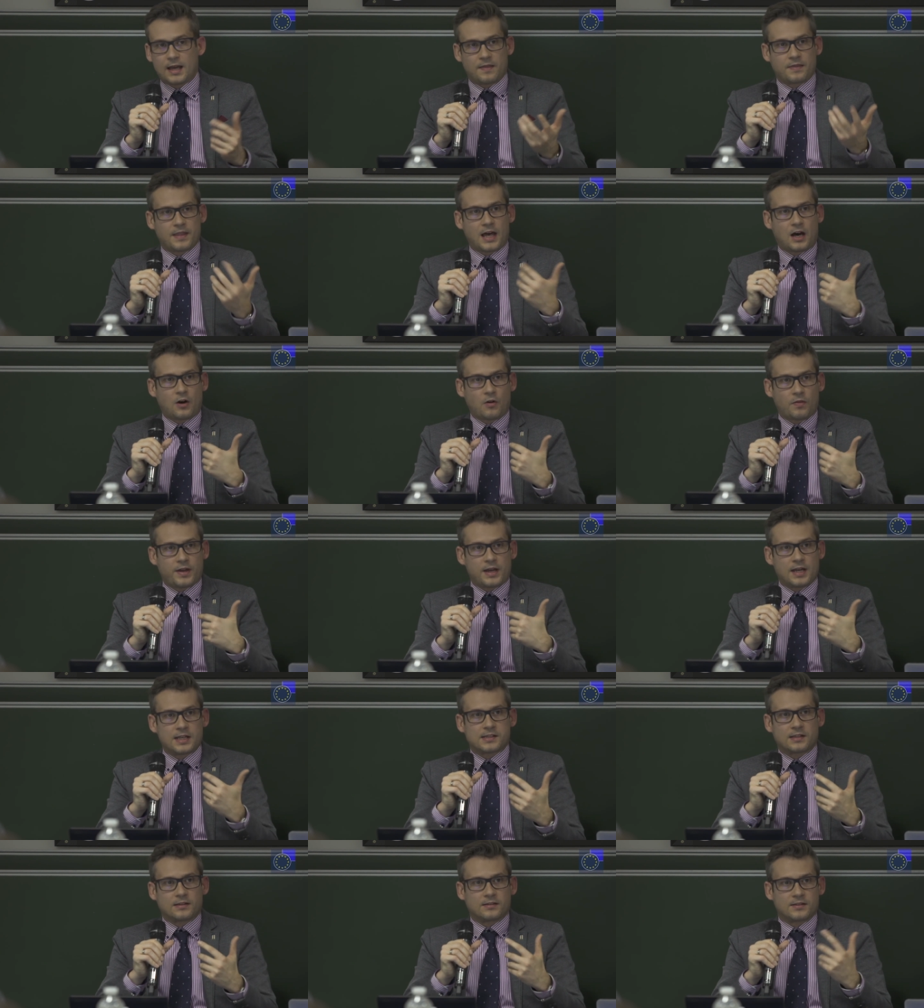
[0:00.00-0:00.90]
And
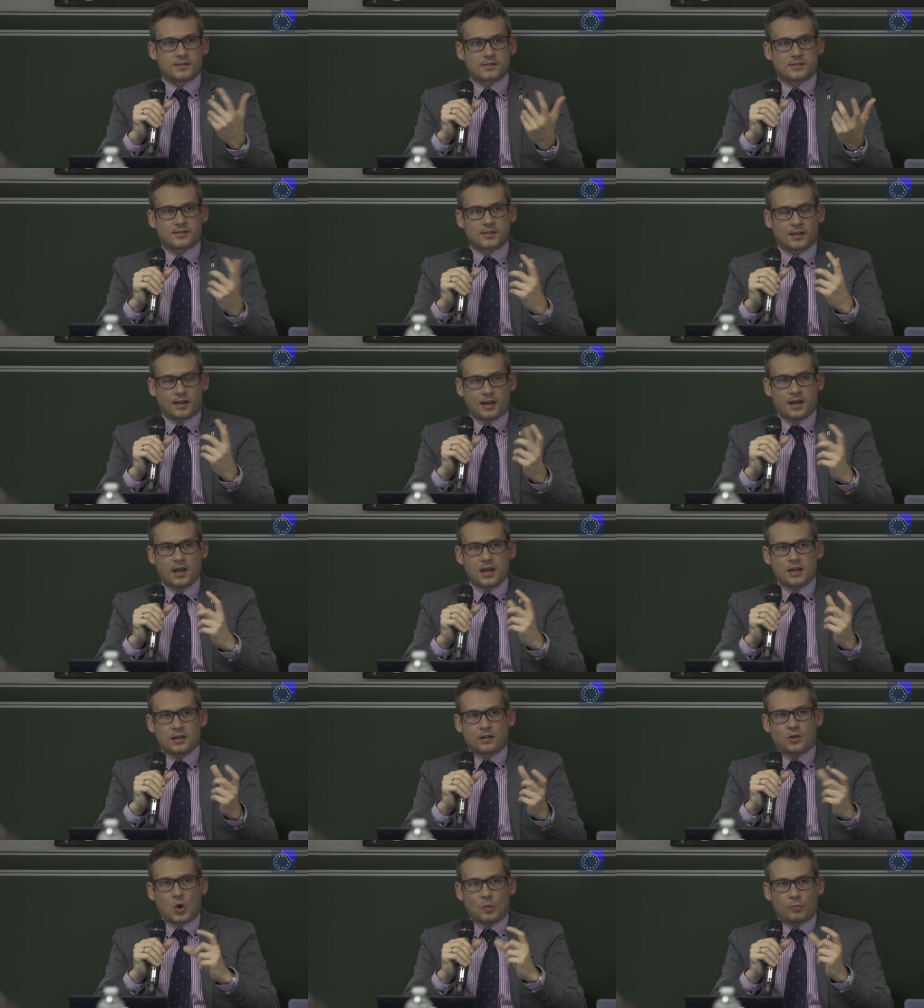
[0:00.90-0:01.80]
nowadays, in this
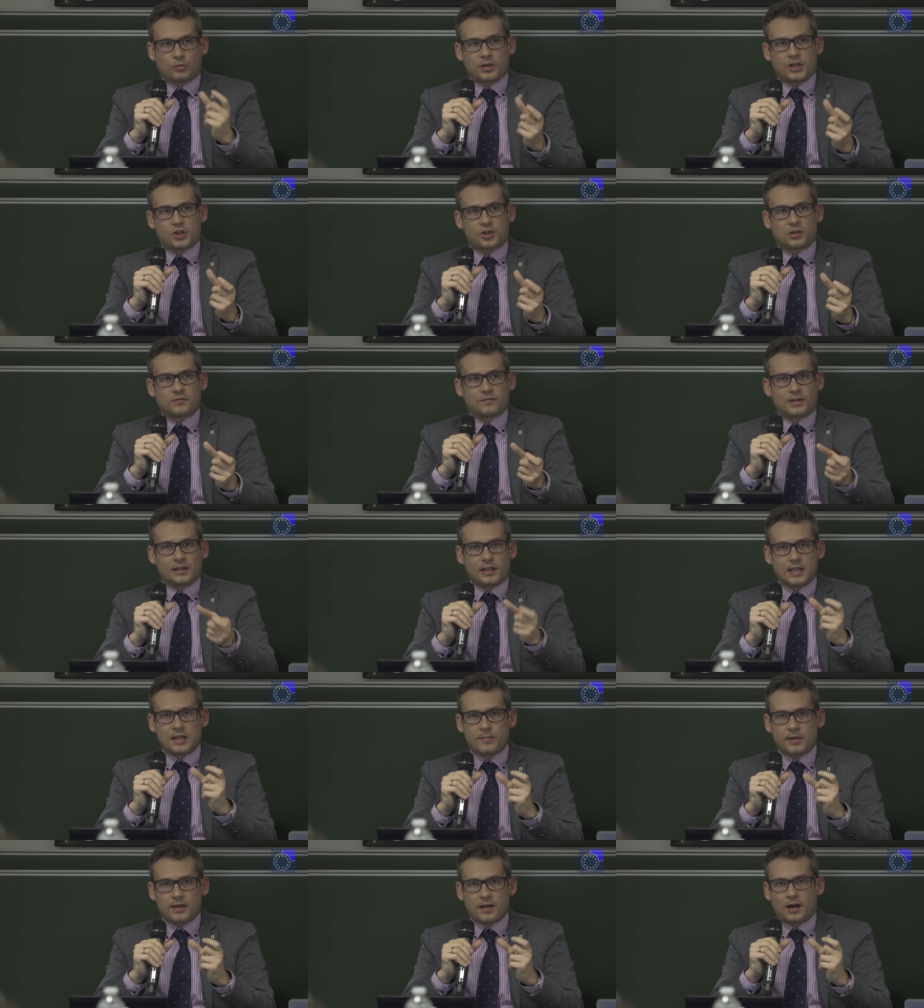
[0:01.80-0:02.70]
cooperation with
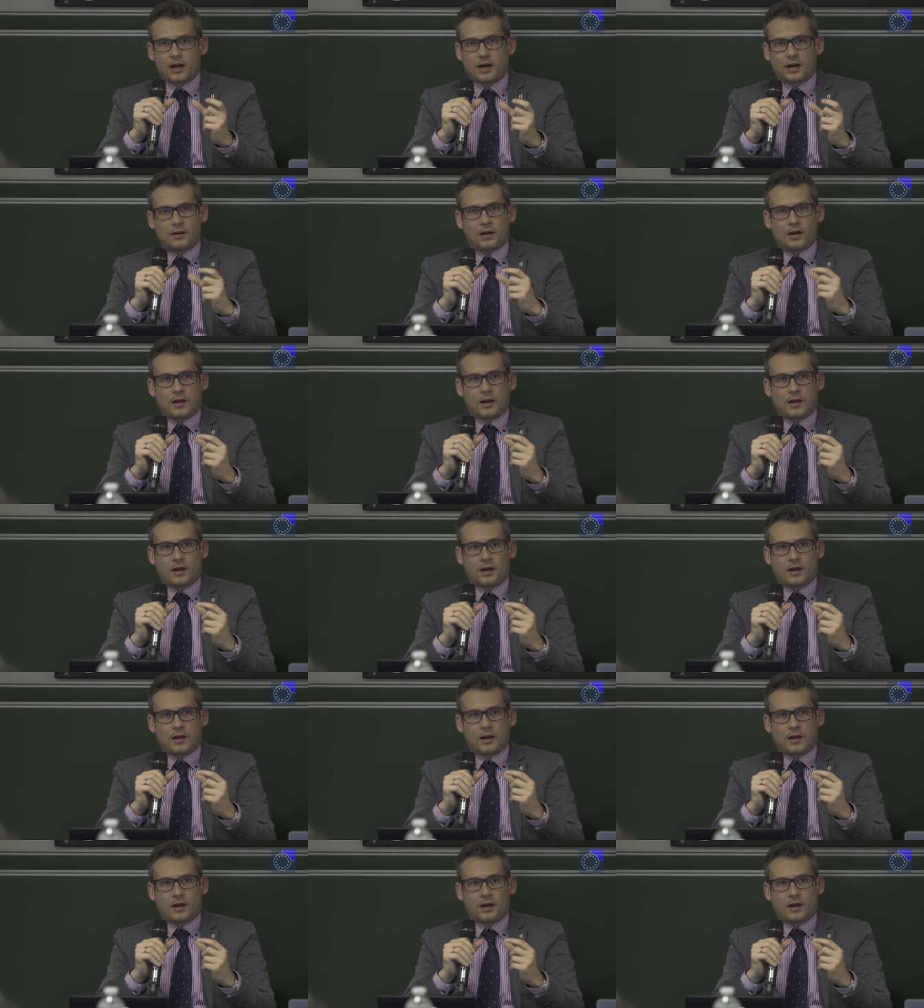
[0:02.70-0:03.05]
Libya,